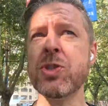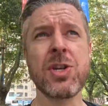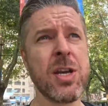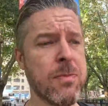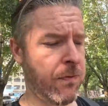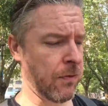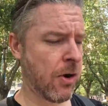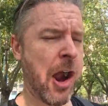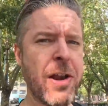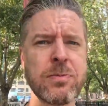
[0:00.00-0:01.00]
Deep
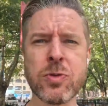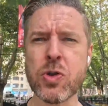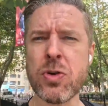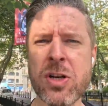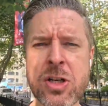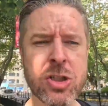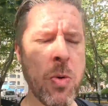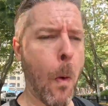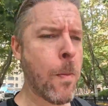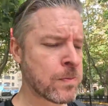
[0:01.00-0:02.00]
fried goodness.
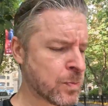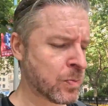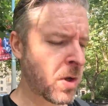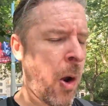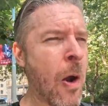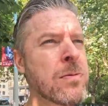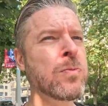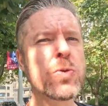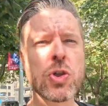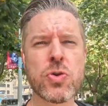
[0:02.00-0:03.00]

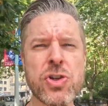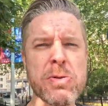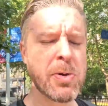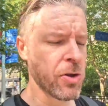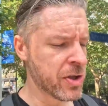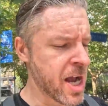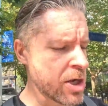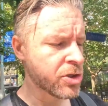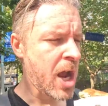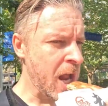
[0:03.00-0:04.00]
Crispy on the
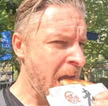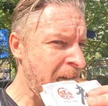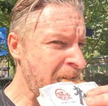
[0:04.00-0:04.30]
outside.